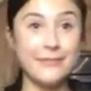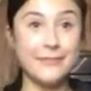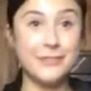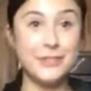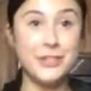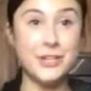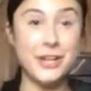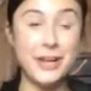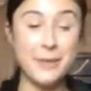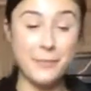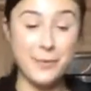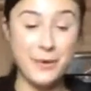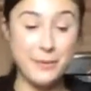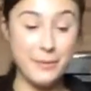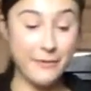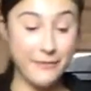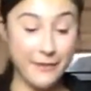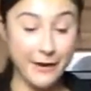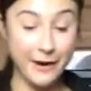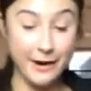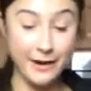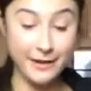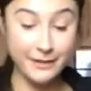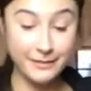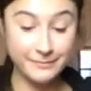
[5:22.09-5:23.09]
Chicken
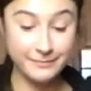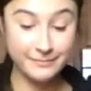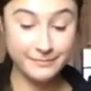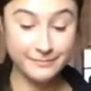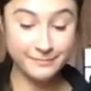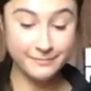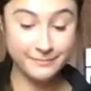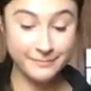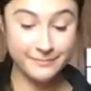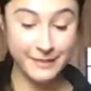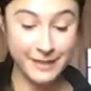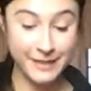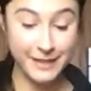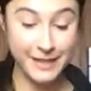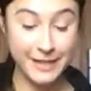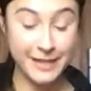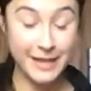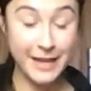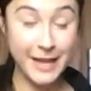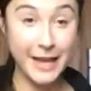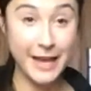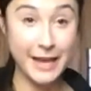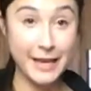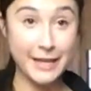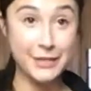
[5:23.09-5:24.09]
Primavera
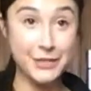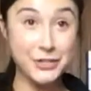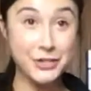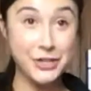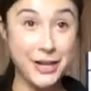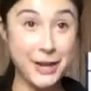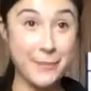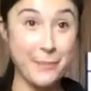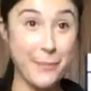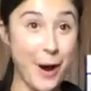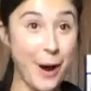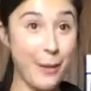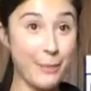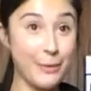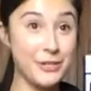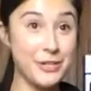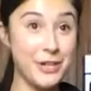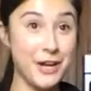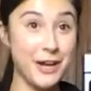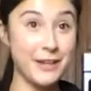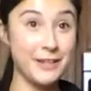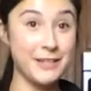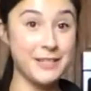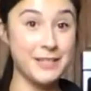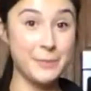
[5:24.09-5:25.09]
and Chicken
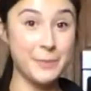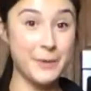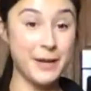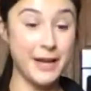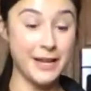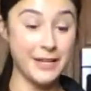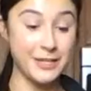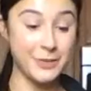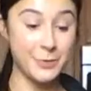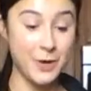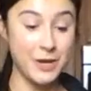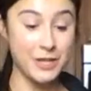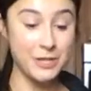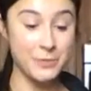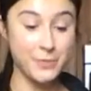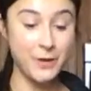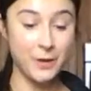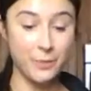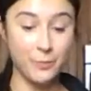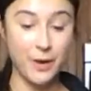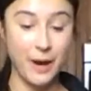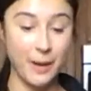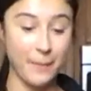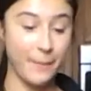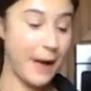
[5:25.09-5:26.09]
Parmesan spaghetti squash
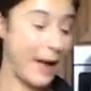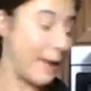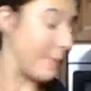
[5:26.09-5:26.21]
meal prep.